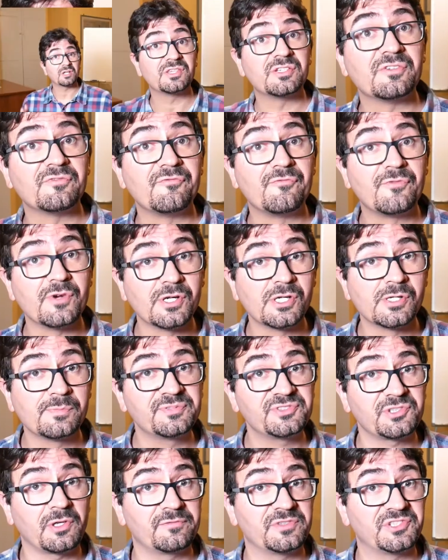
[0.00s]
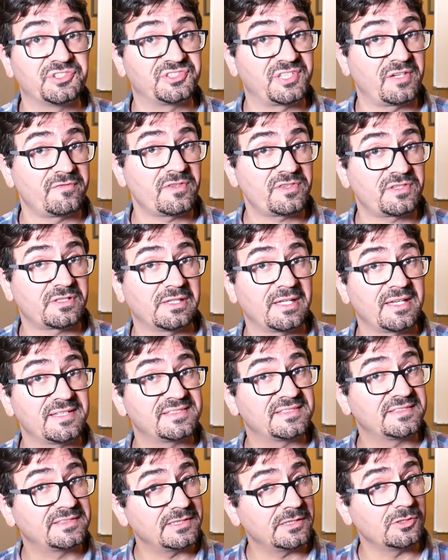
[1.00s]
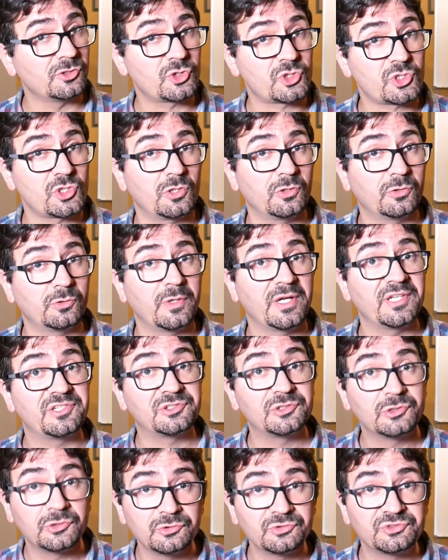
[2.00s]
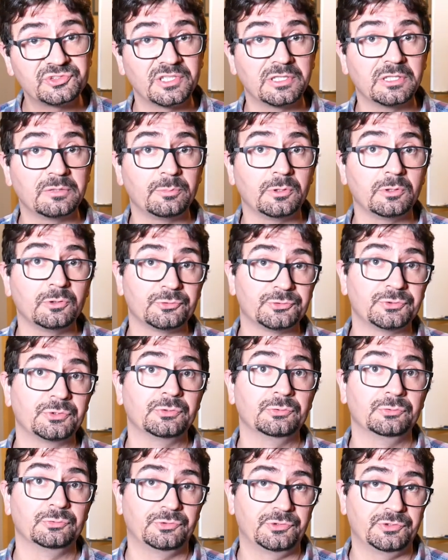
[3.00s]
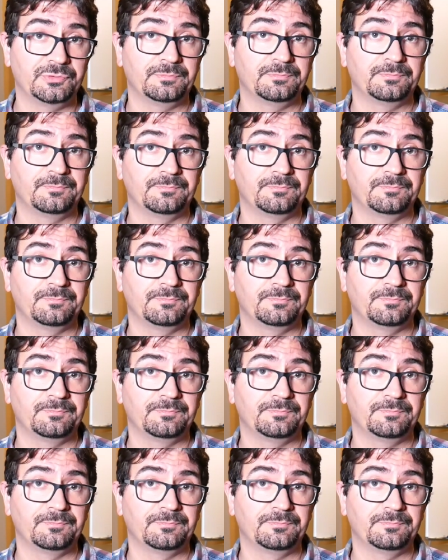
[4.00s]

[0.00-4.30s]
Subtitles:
the verbs of the 7th class still show a two-syllable root.